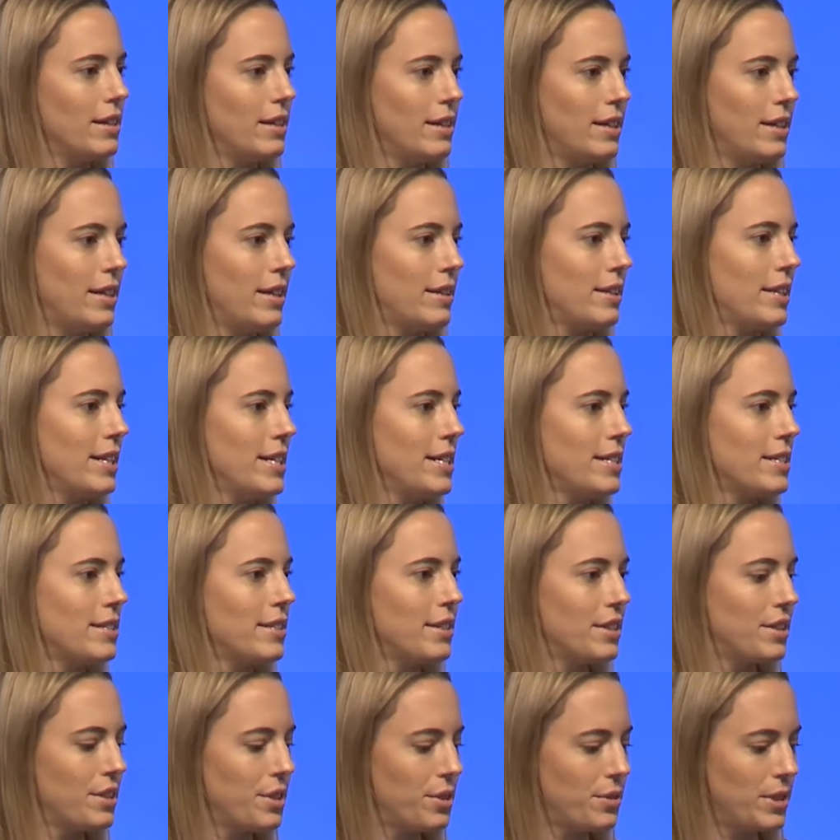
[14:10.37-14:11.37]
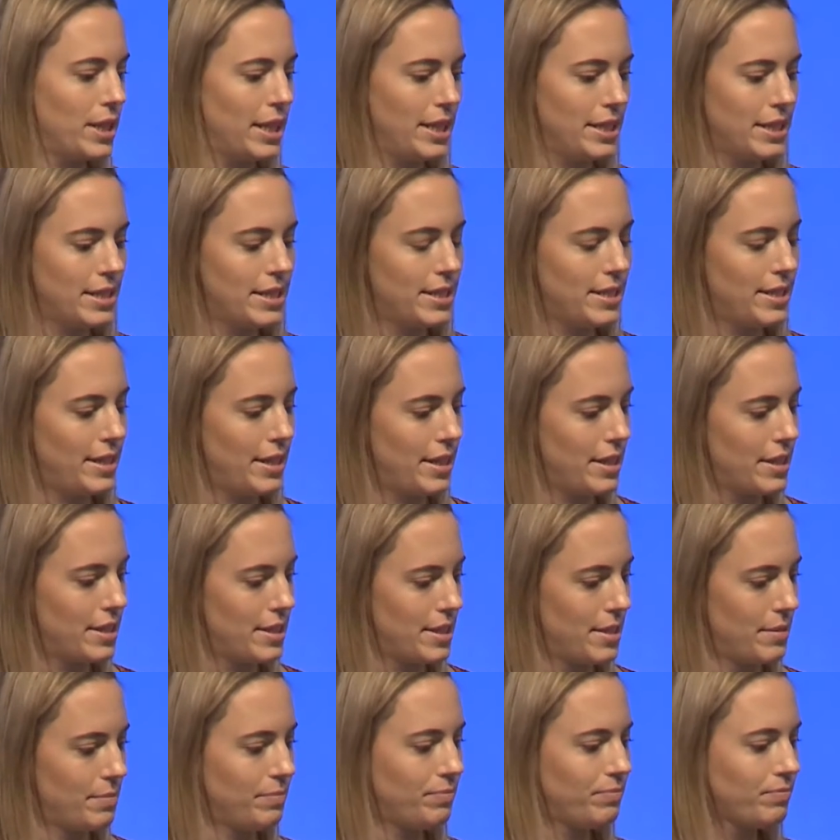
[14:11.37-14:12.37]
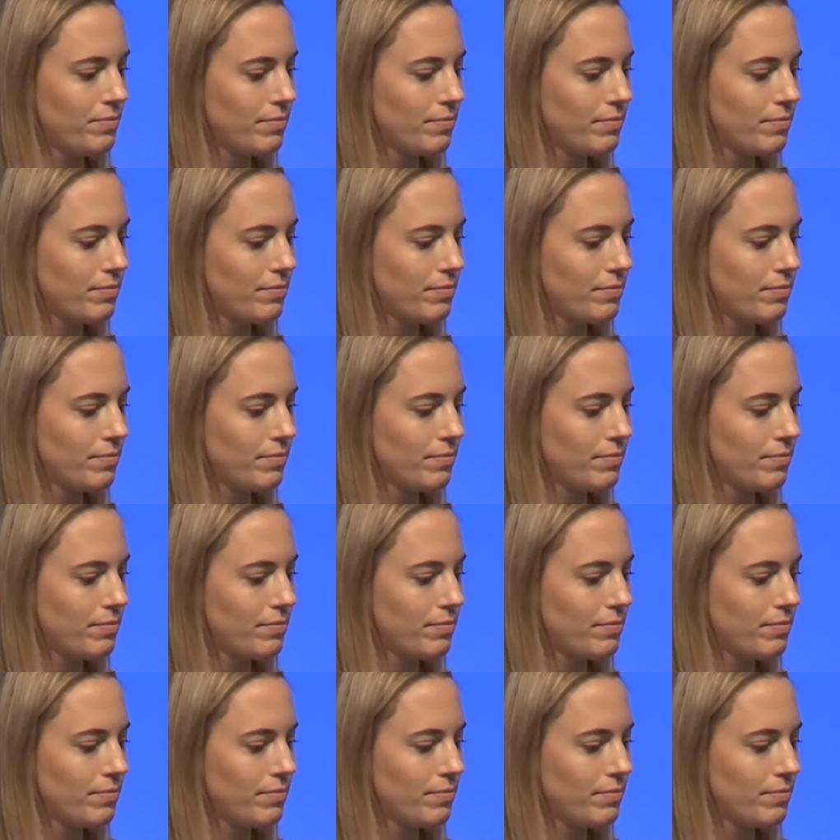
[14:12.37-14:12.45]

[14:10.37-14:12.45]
at least in the United States.